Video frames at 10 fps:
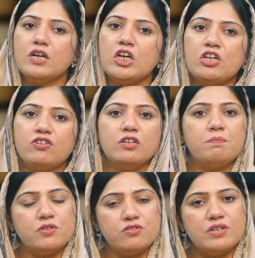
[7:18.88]
racial
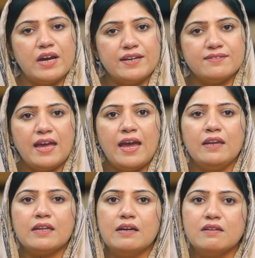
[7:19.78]
prejudice,
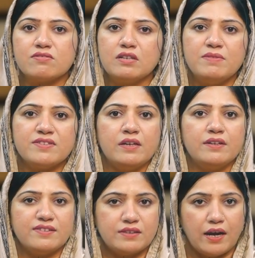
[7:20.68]
and cultural
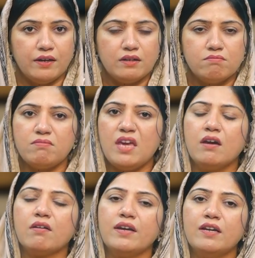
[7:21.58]
misunderstanding make
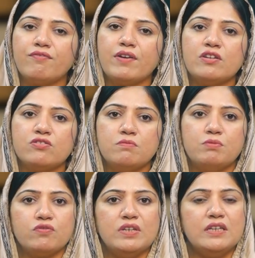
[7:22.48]
real friendship
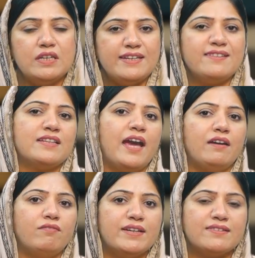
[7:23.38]
between East
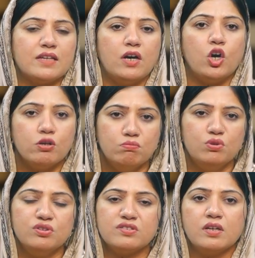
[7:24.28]
and West
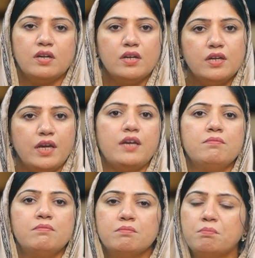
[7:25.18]
almost
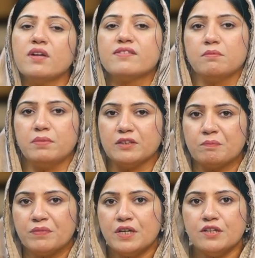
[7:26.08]
impossible.
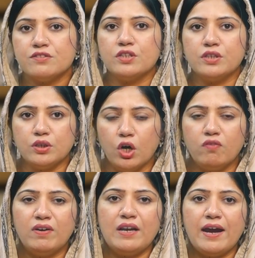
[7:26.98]
So the
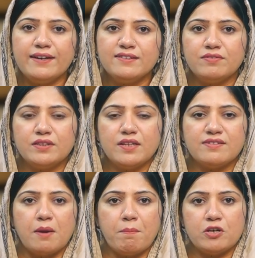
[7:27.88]
novel ends with the
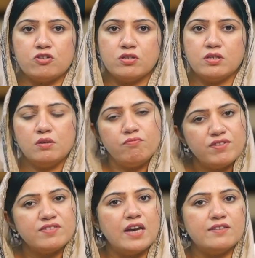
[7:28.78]
separation,
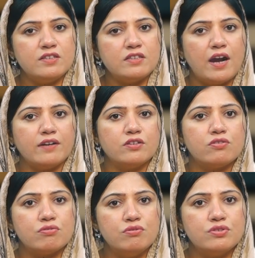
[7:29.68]
emphasizing that the
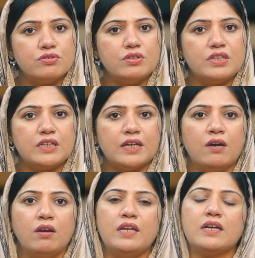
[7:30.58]
true unity can
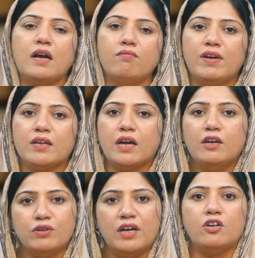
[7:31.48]
only come when
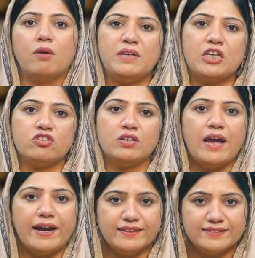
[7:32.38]
colonial domination
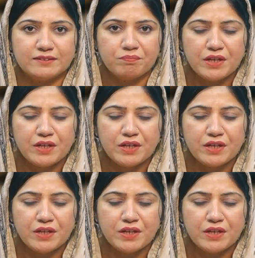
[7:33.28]
ends.